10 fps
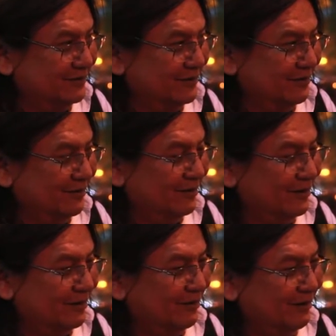all the
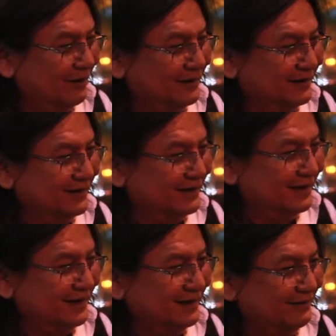cod in the
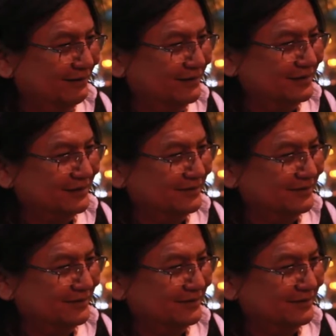Atlantic Ocean.